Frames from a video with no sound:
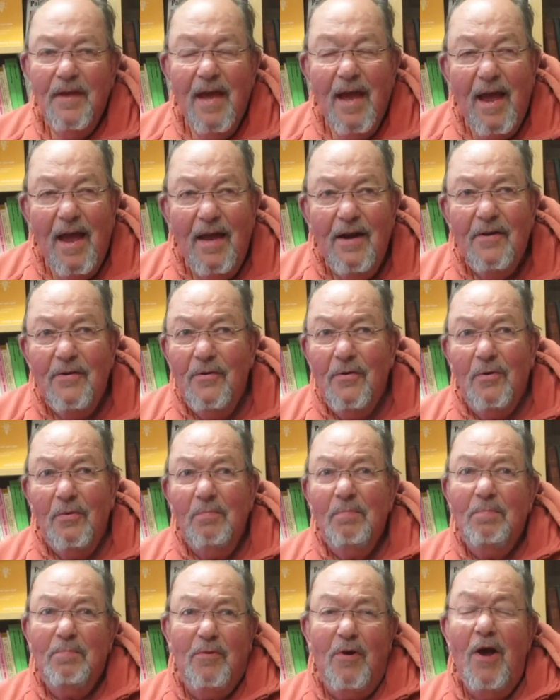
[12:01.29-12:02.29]
I don't
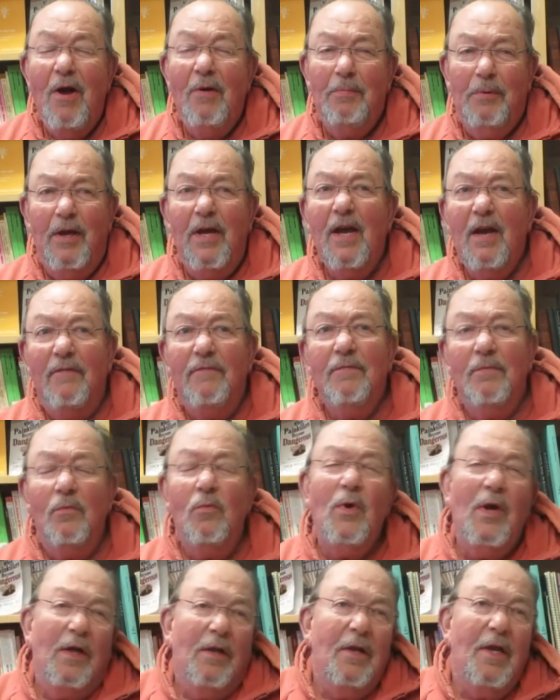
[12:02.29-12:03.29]
know, I
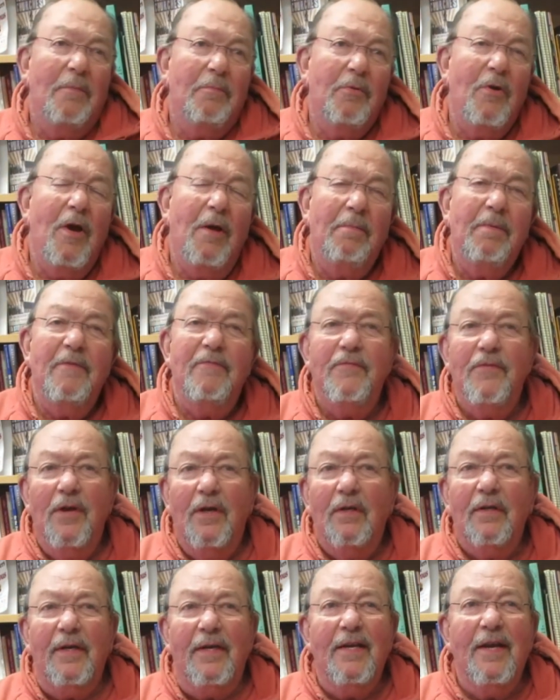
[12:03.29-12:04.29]
probably
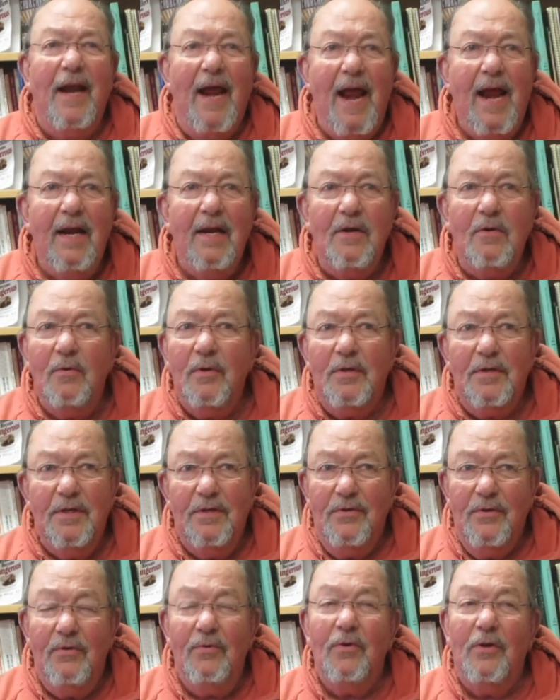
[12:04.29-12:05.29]
felt inadequate to
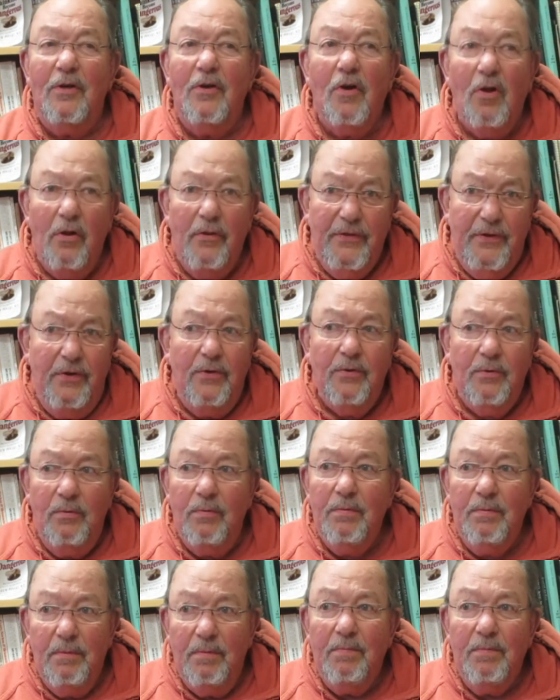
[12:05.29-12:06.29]
do it,
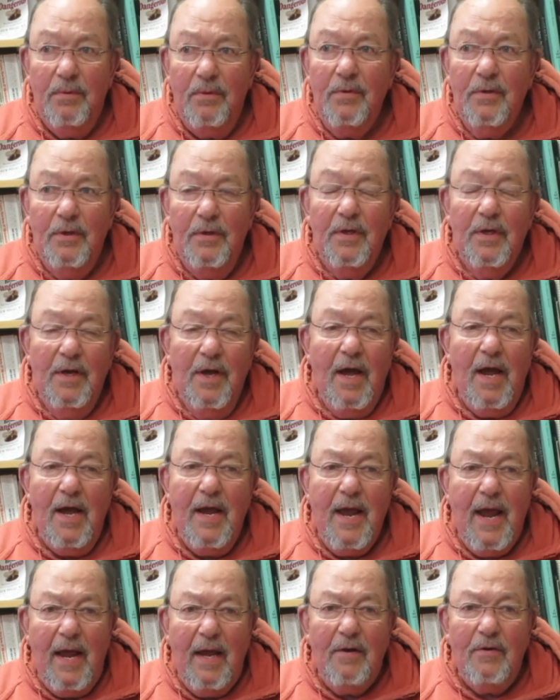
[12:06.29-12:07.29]
although I
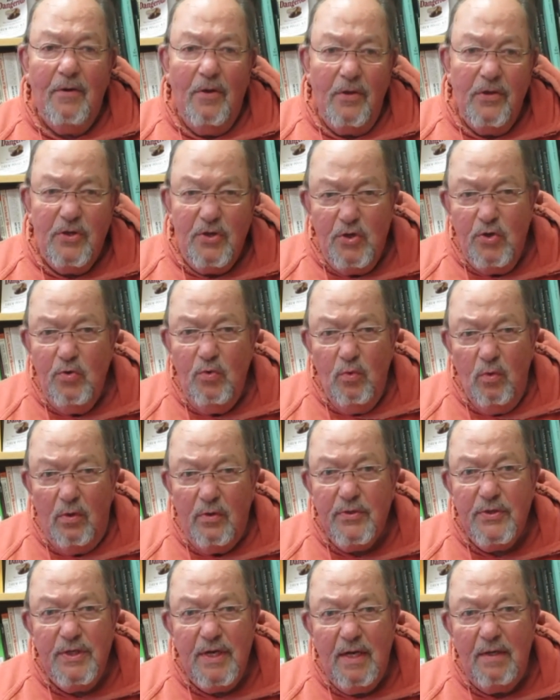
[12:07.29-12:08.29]
had all the
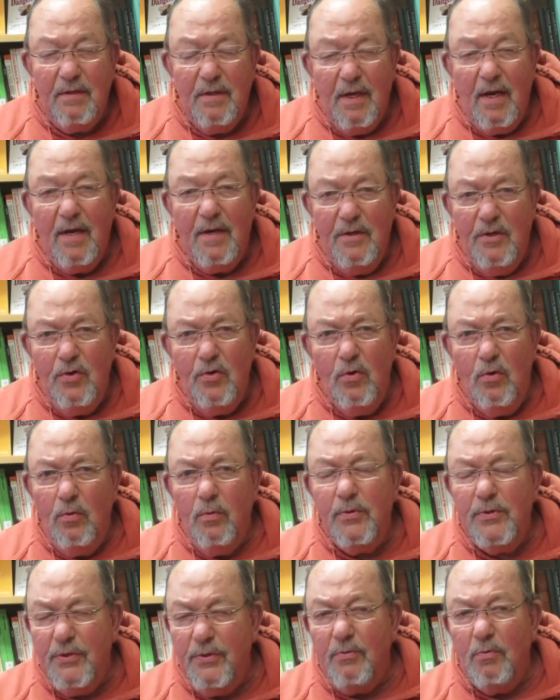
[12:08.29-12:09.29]
tools. I knew it
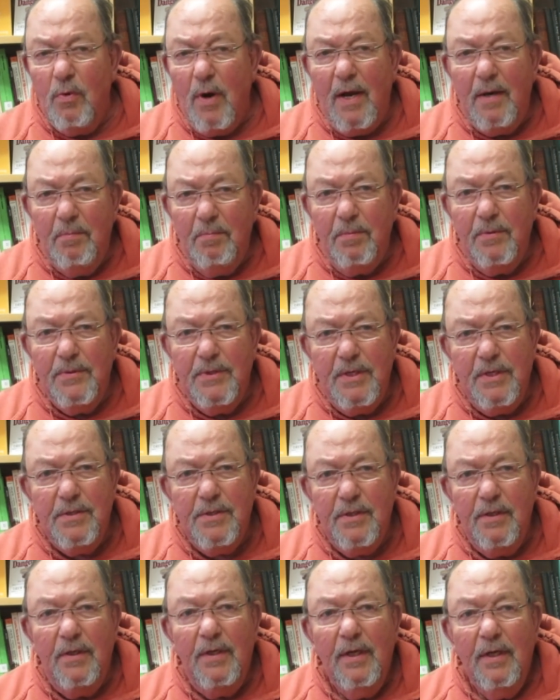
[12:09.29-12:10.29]
was the right
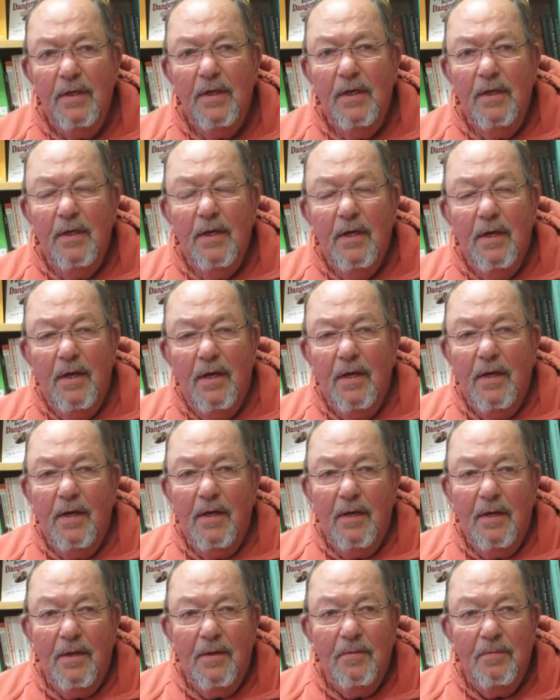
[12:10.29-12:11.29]
position,
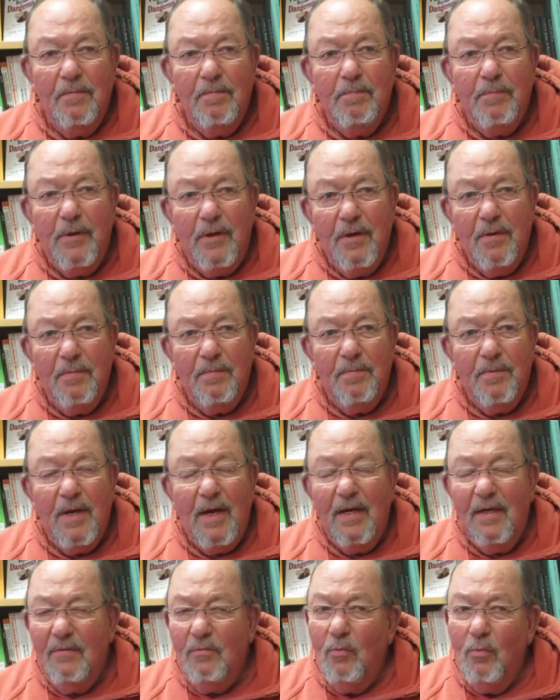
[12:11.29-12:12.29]
but
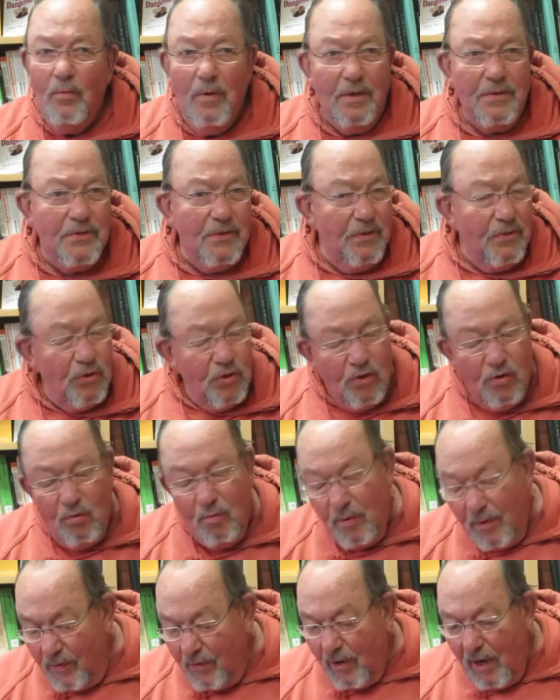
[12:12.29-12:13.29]
I wasn't sure
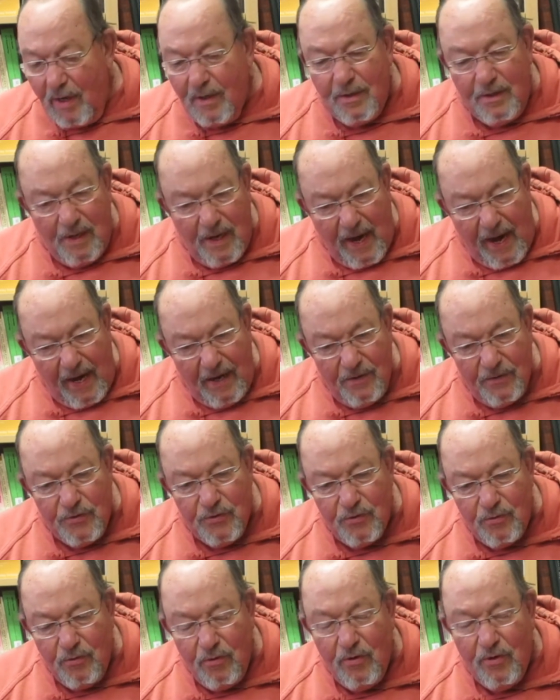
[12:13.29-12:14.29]
whether I could
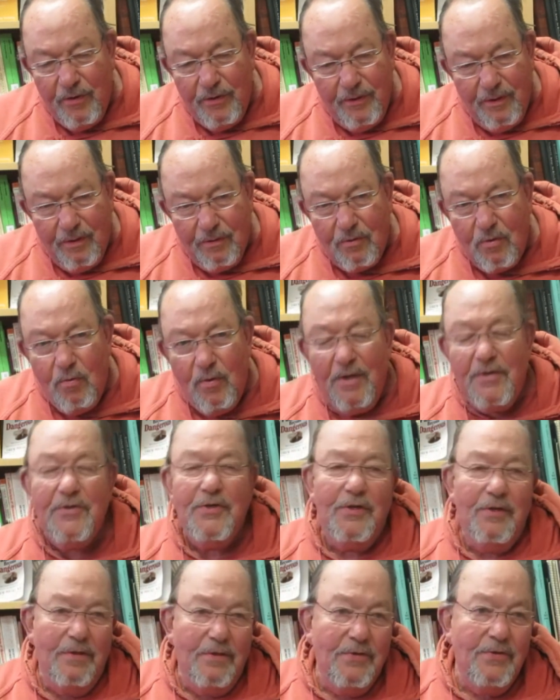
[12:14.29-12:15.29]
answer all the
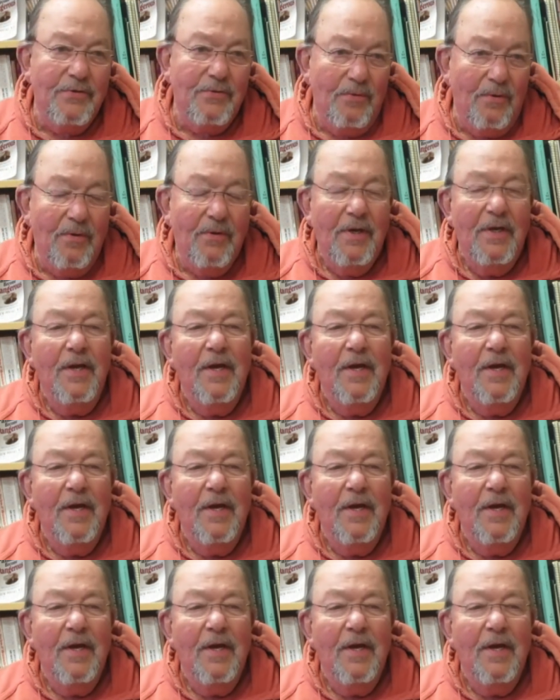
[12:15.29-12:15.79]
questions or